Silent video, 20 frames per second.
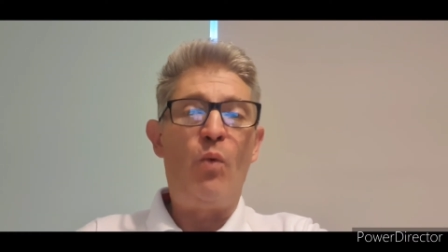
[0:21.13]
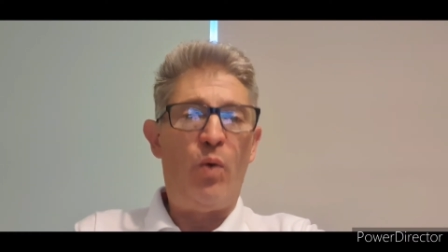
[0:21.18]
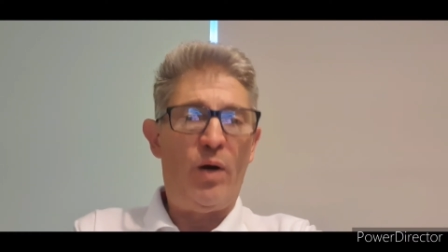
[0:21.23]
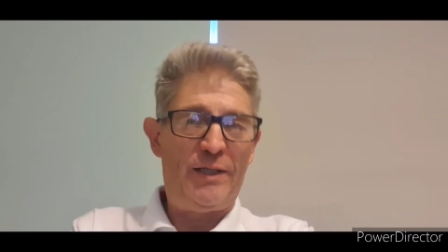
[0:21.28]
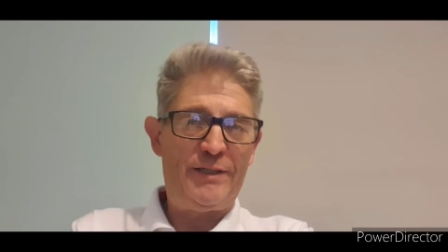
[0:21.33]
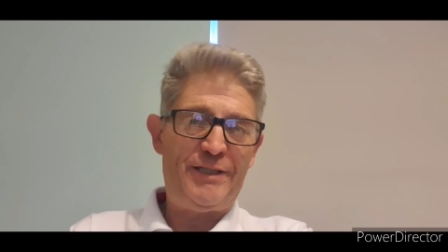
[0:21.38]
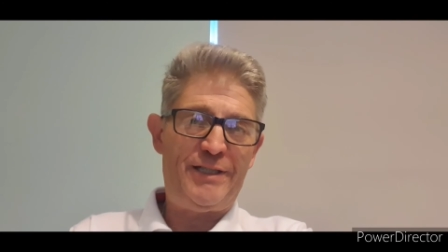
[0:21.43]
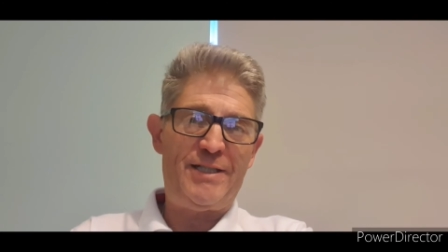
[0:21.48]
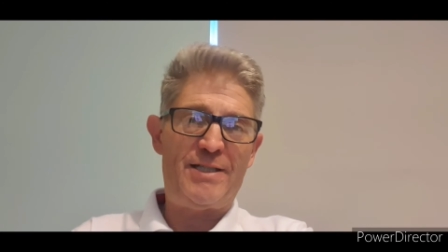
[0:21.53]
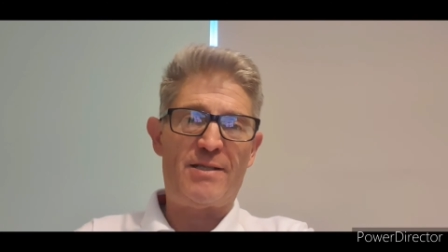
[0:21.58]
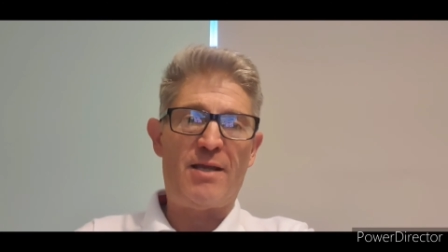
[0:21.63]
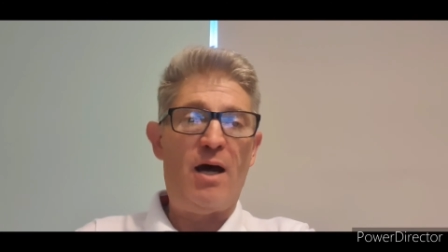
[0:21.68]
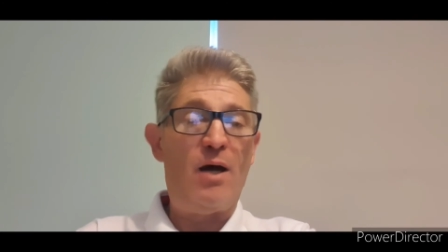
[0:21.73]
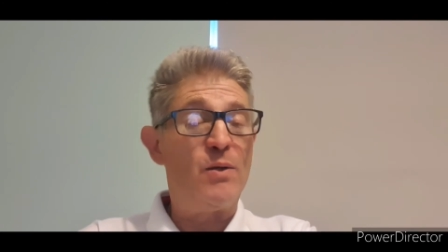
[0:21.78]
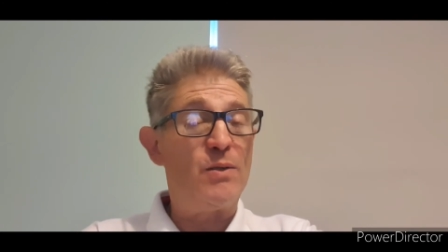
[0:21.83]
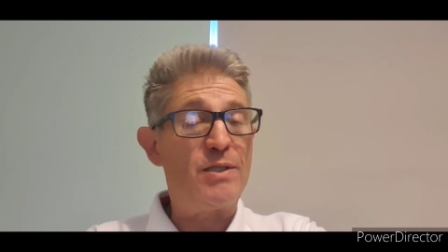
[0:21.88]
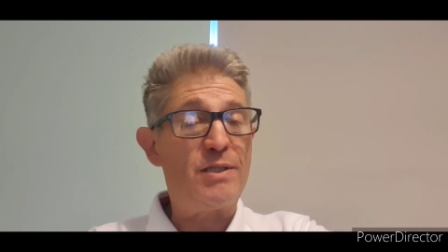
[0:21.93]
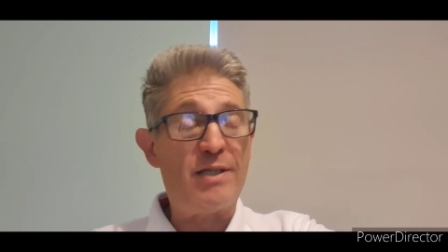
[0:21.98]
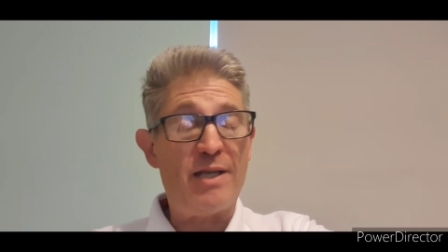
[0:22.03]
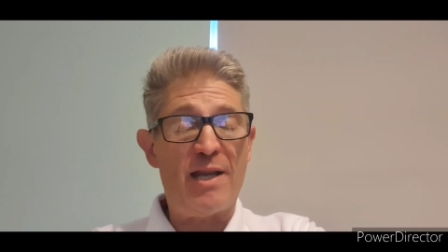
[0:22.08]
one year's
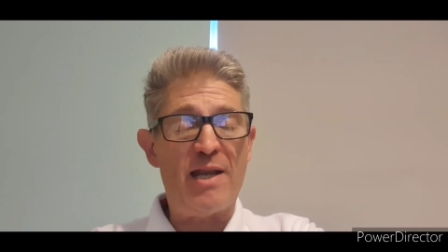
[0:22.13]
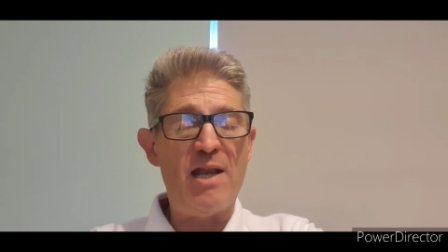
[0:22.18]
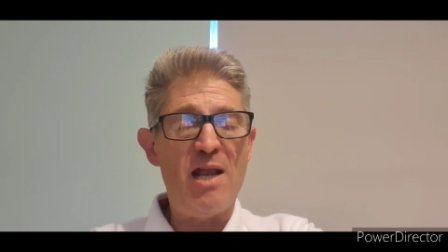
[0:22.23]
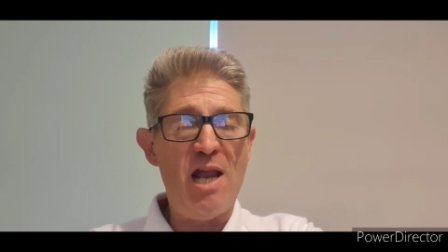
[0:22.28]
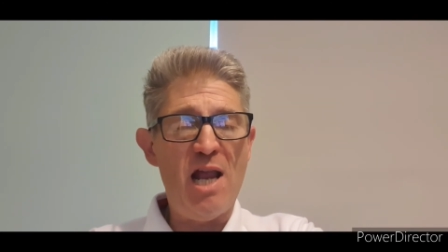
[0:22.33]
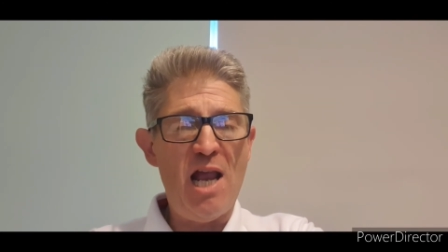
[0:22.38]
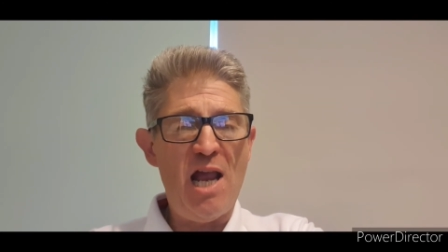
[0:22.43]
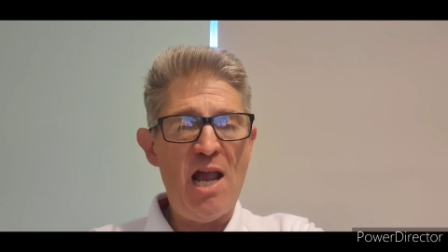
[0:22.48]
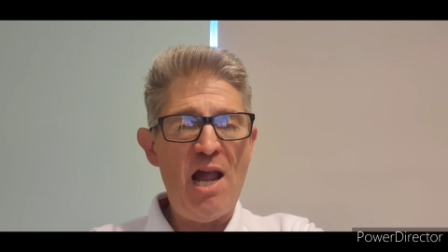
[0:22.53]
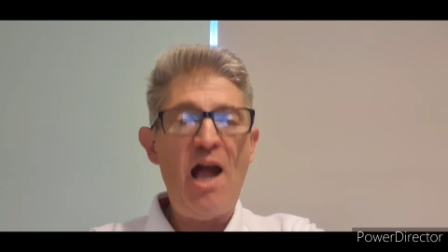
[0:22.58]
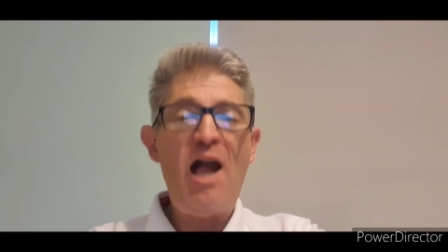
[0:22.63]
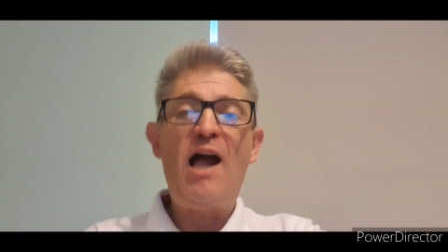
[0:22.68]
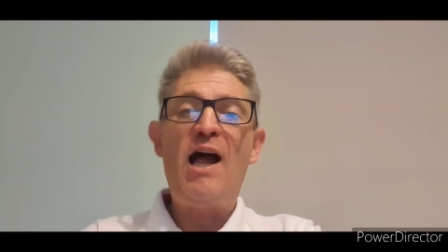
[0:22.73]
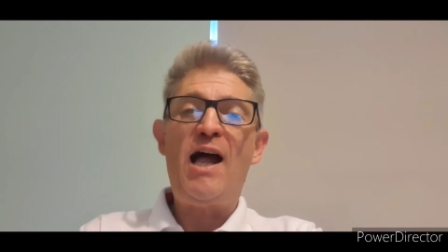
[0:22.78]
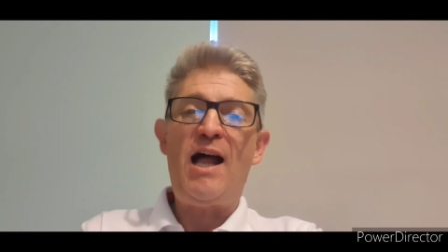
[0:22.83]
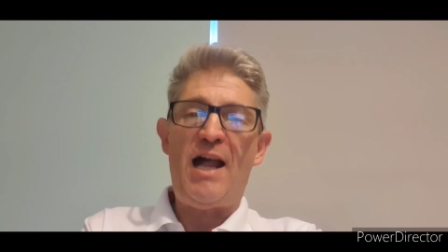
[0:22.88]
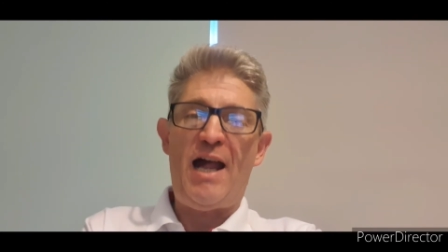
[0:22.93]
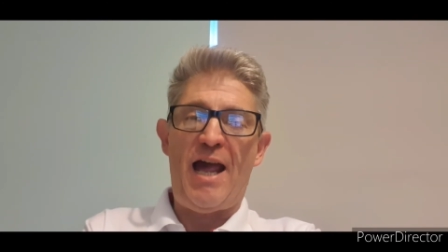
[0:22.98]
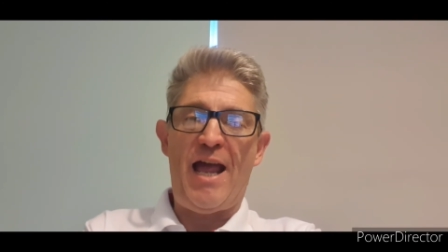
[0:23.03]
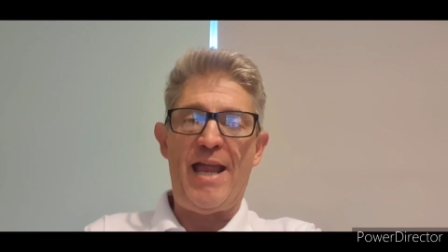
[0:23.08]
hosting,
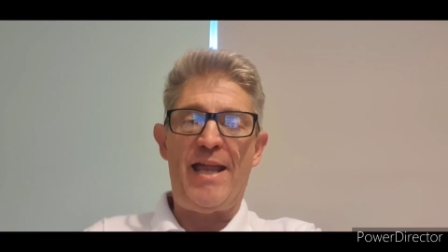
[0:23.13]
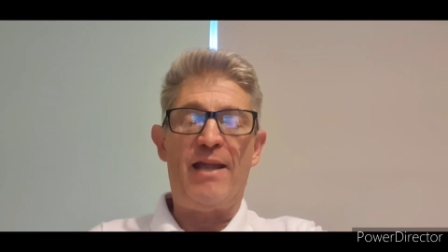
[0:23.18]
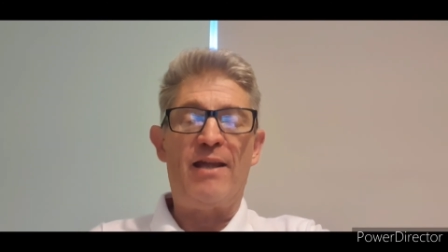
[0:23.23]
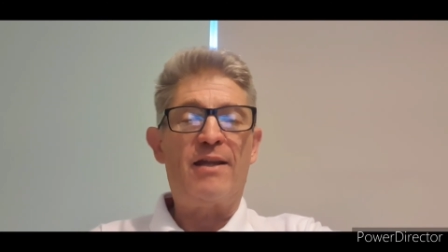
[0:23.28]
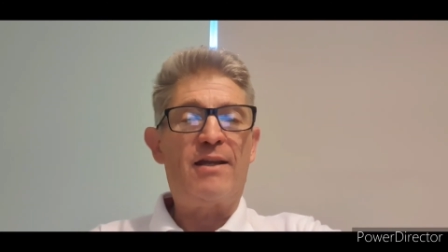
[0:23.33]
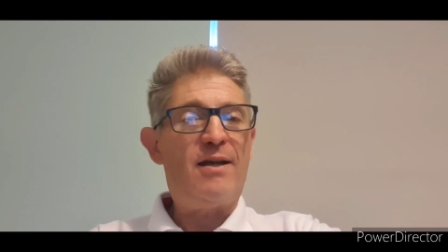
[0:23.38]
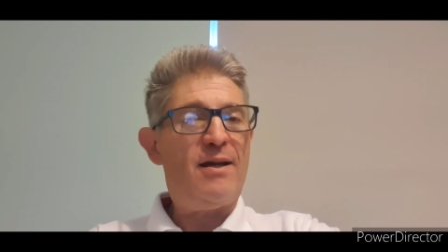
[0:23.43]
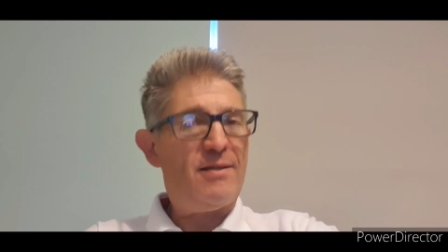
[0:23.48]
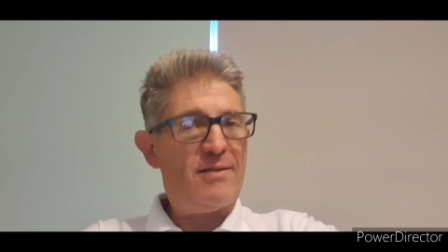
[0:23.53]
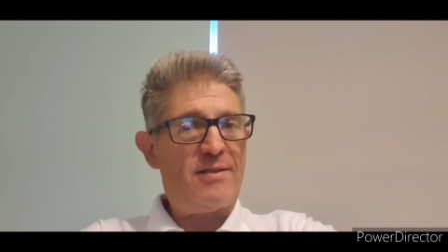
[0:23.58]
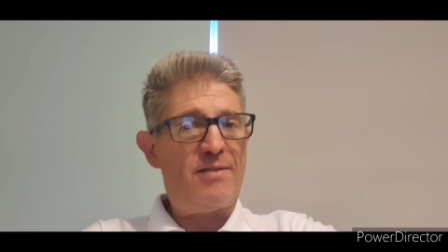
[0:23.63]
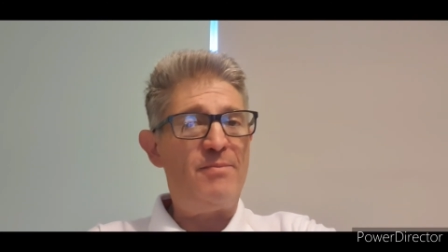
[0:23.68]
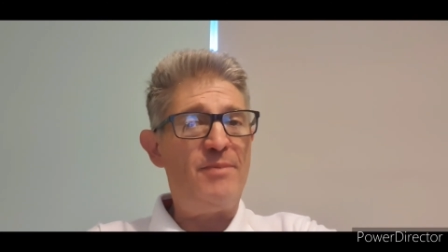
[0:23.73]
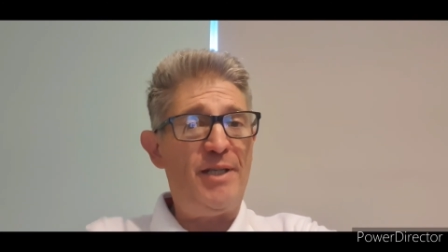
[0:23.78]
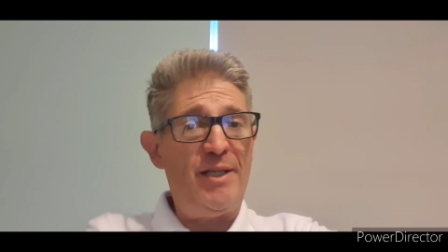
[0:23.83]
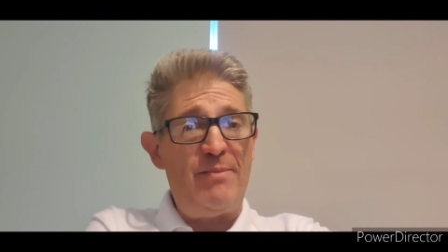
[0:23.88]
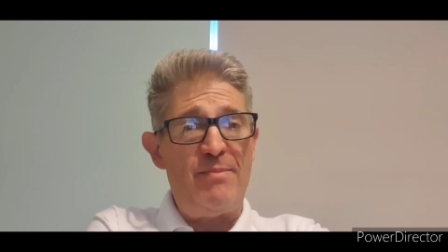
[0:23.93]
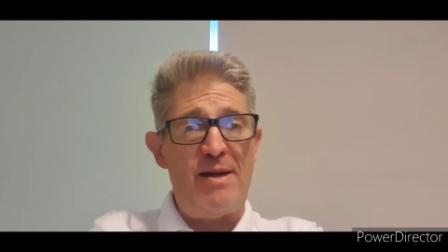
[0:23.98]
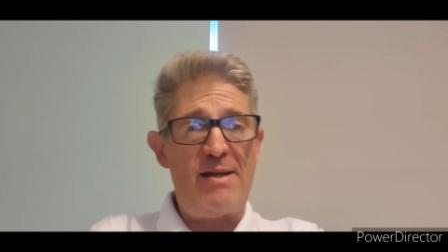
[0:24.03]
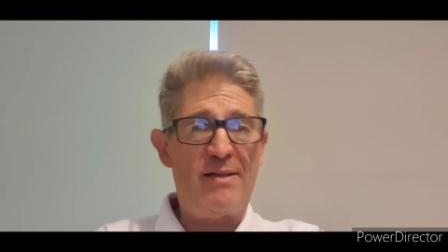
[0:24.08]
a
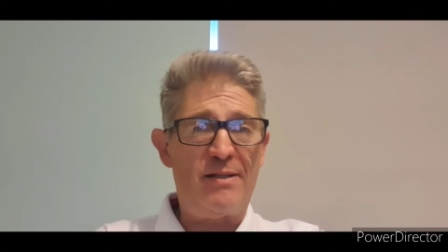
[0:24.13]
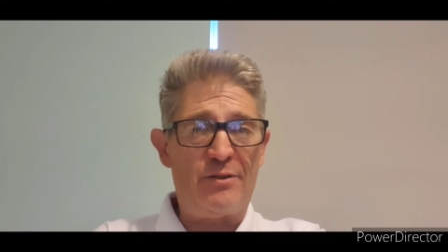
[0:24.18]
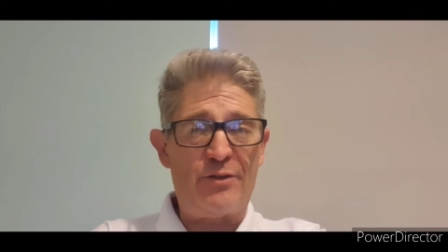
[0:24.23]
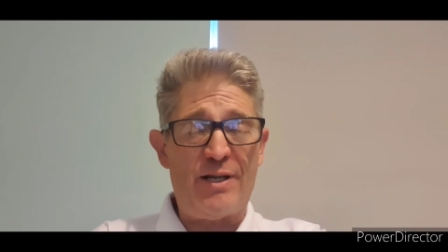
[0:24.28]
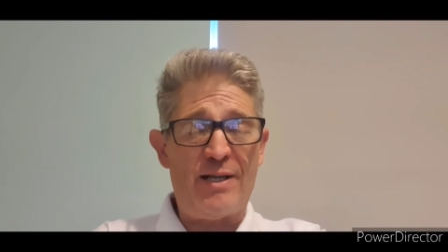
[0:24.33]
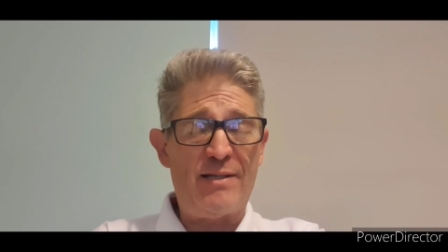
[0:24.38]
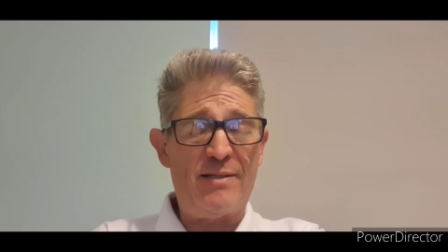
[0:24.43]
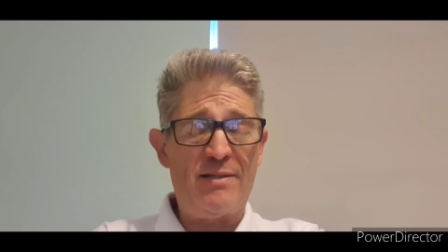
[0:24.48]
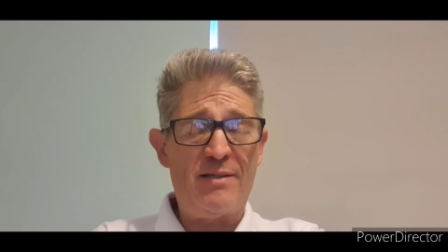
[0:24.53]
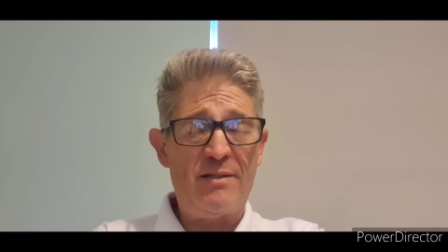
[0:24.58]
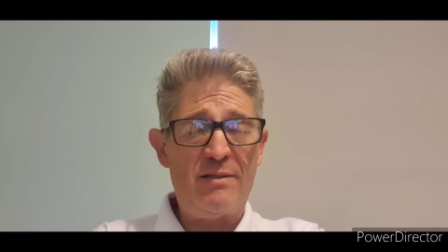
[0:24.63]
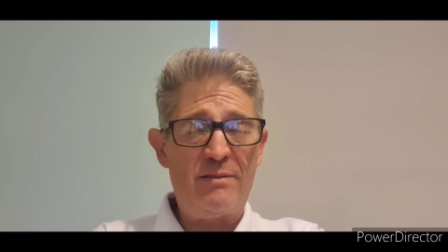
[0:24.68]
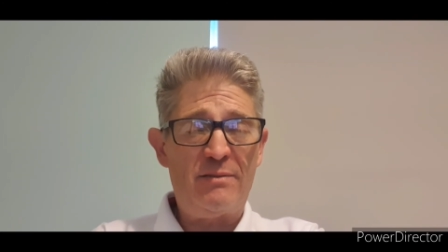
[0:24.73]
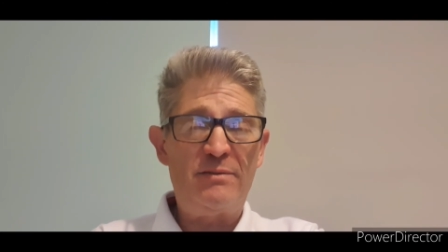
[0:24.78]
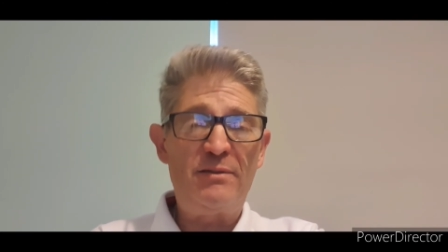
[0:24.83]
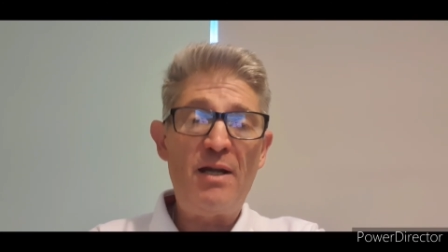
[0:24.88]
custom email address,